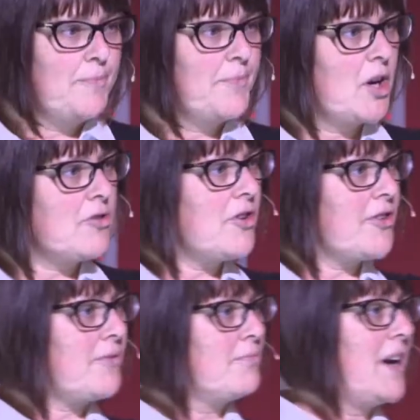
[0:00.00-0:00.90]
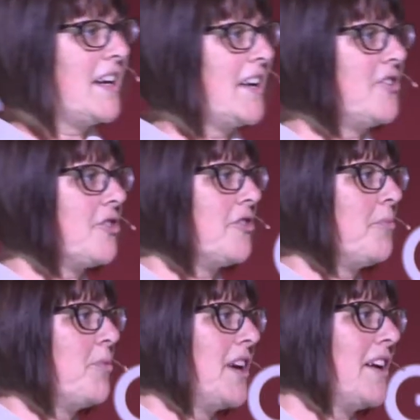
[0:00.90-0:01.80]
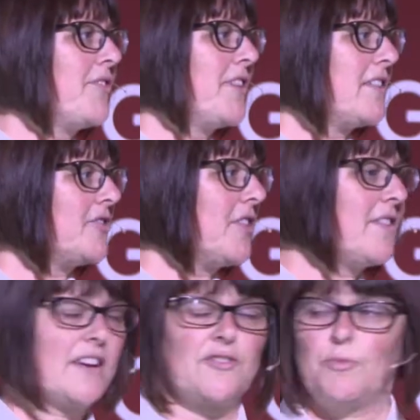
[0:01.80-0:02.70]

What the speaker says: across mainland Europe, we have 6 transactional